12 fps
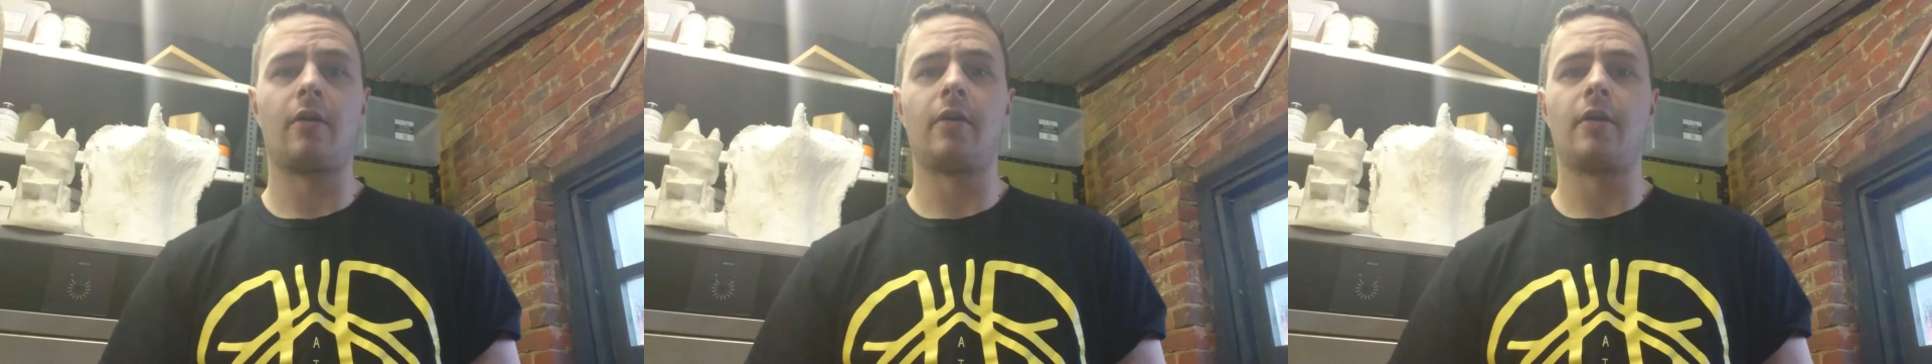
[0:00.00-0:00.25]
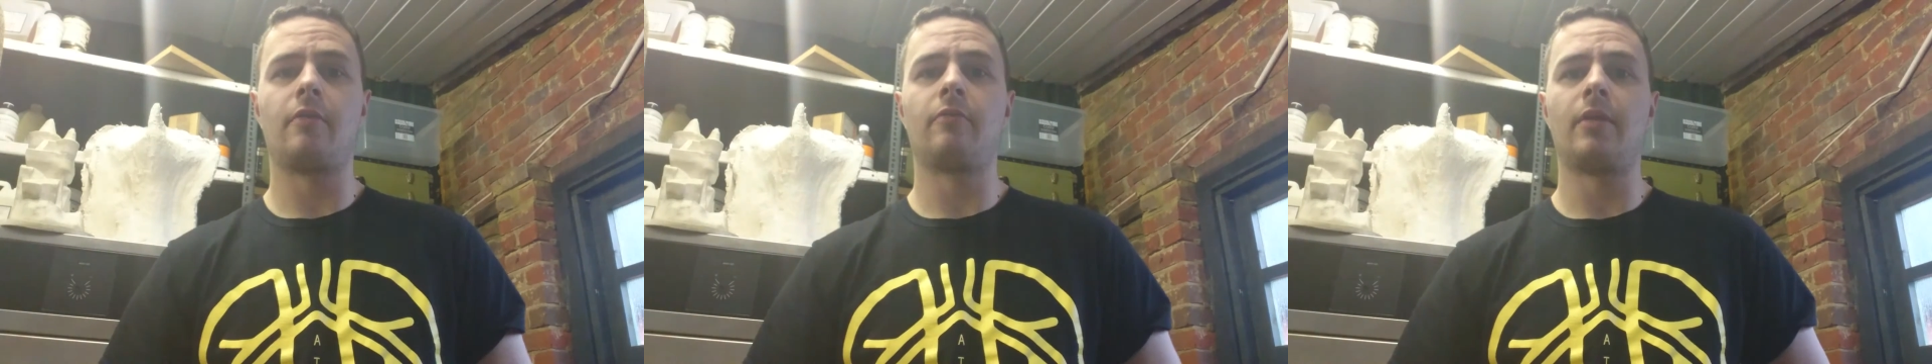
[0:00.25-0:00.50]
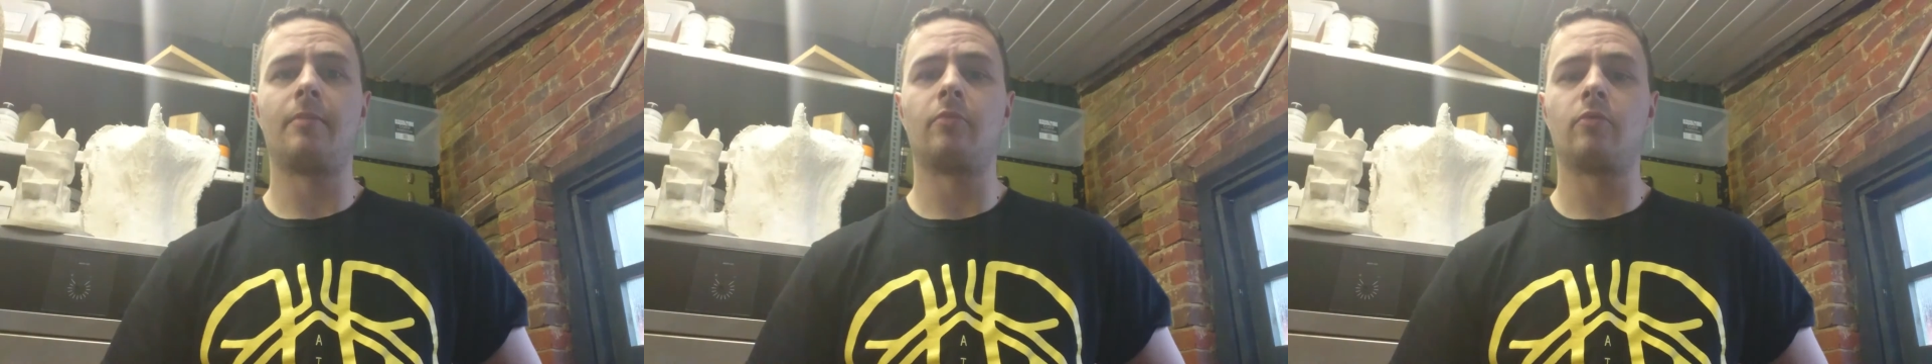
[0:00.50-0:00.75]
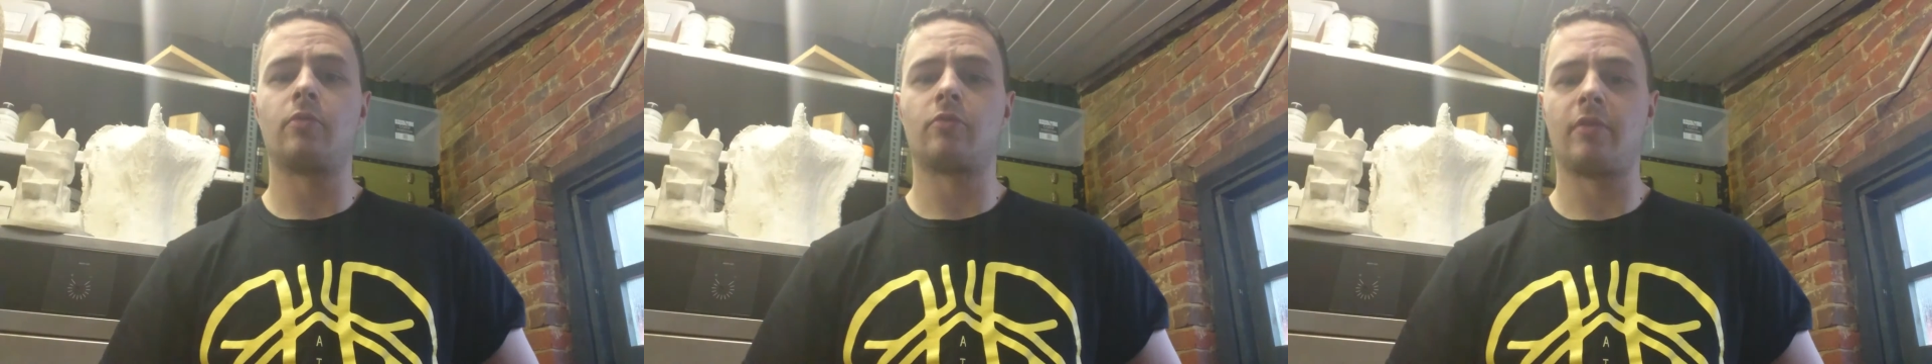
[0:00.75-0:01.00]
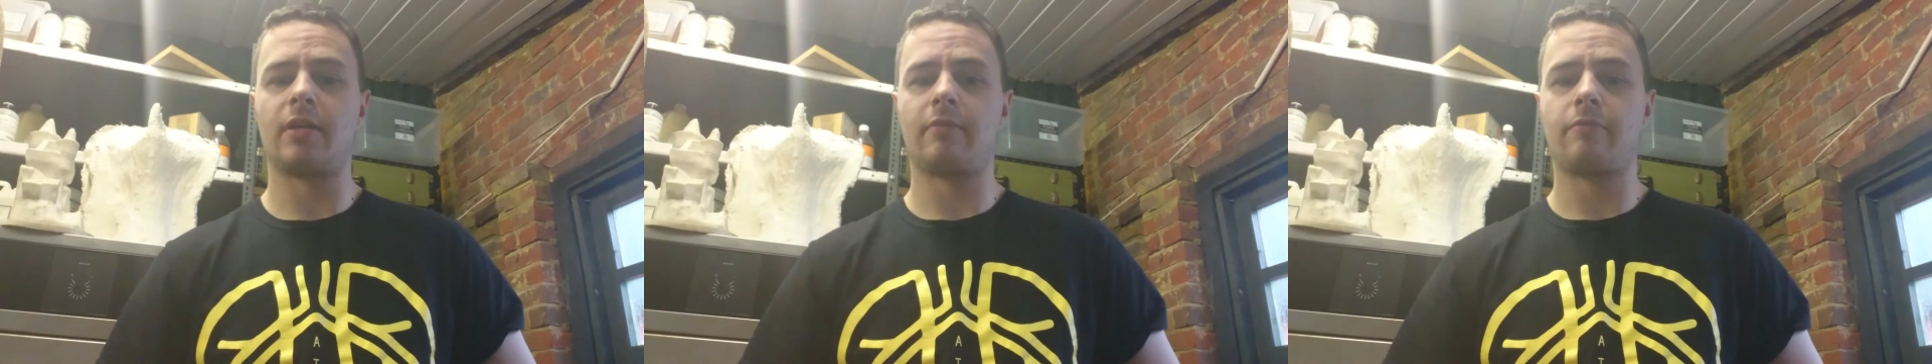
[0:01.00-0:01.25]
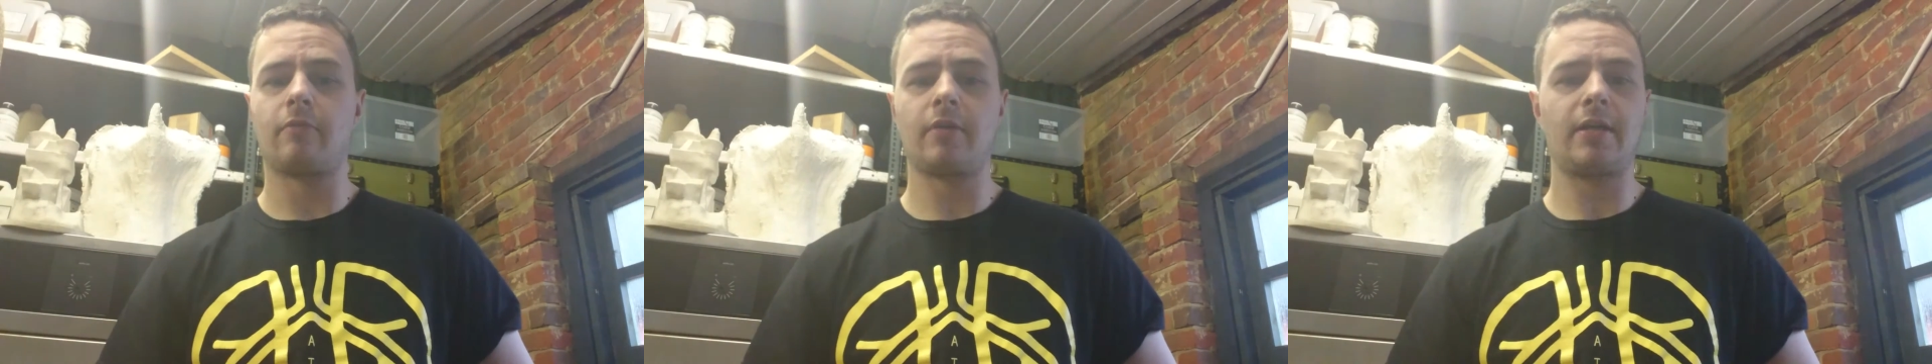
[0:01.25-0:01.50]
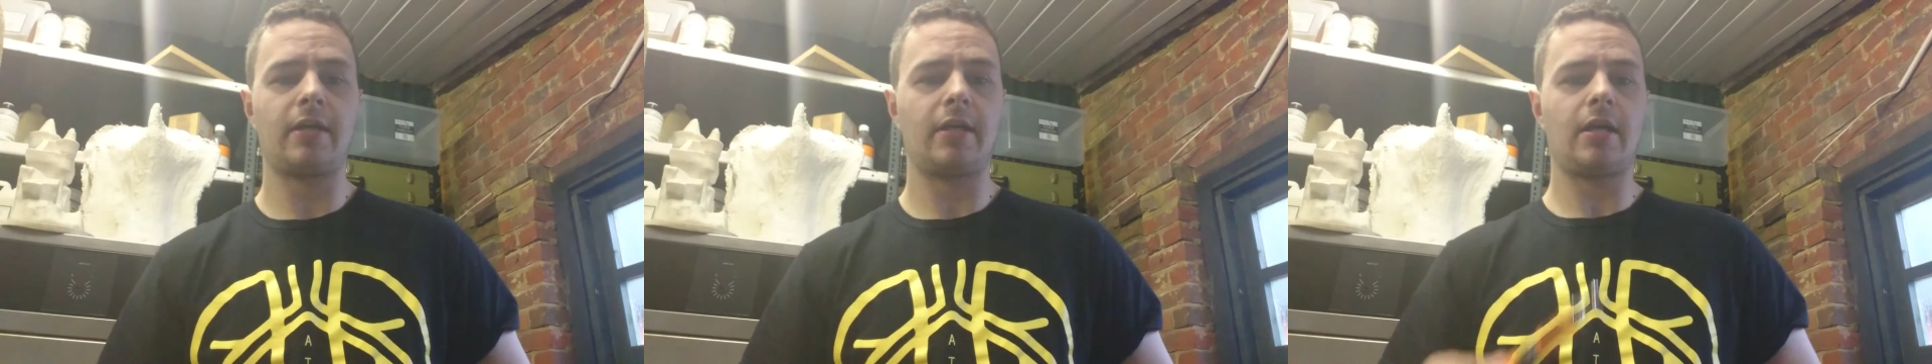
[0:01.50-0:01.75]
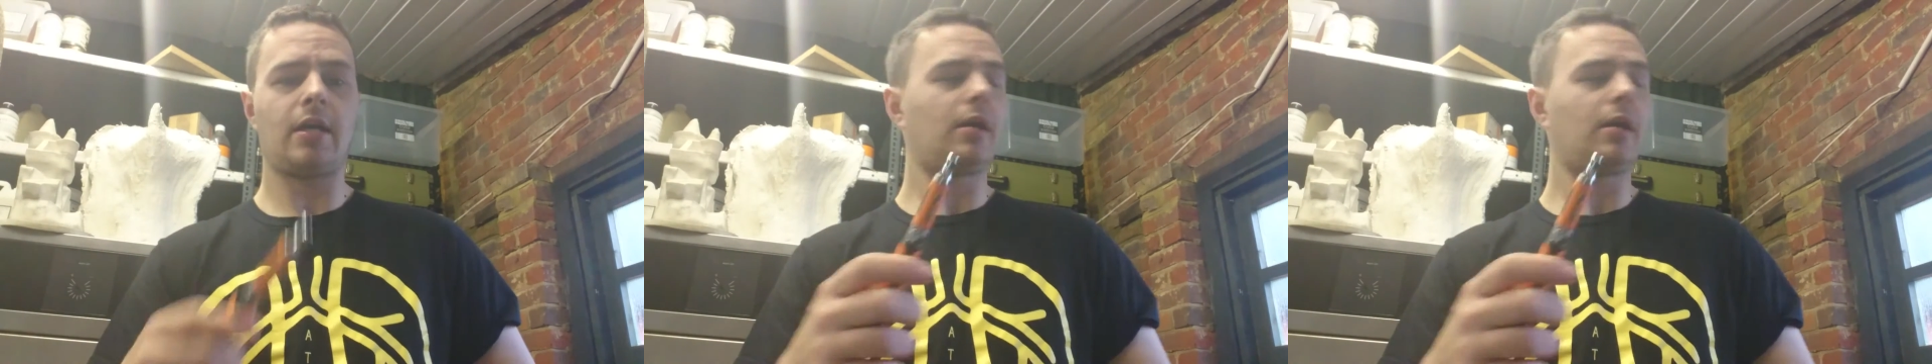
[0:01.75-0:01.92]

I owe them all the credit for it.